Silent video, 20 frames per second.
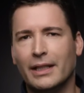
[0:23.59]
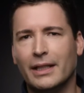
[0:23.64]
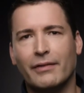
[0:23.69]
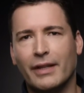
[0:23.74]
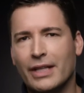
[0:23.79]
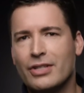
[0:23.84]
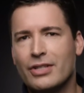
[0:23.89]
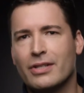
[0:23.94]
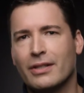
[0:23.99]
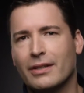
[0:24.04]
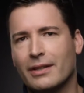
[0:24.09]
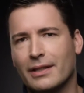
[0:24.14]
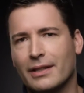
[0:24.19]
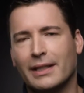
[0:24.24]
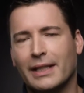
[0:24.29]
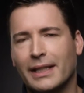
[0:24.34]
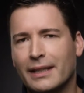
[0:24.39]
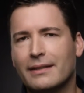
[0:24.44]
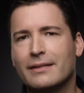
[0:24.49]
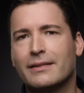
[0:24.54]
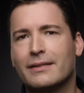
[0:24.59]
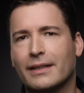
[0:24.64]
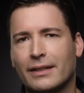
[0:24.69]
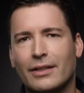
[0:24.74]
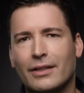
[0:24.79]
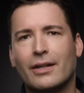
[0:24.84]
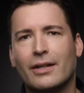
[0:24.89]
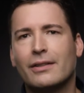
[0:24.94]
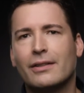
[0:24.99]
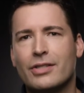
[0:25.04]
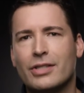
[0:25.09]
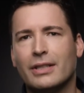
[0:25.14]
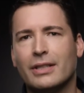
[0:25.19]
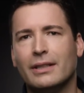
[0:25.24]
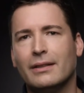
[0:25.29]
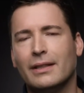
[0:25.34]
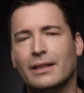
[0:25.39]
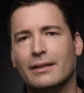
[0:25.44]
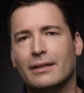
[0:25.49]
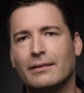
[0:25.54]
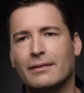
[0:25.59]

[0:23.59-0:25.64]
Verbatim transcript: innovation and the latest technology,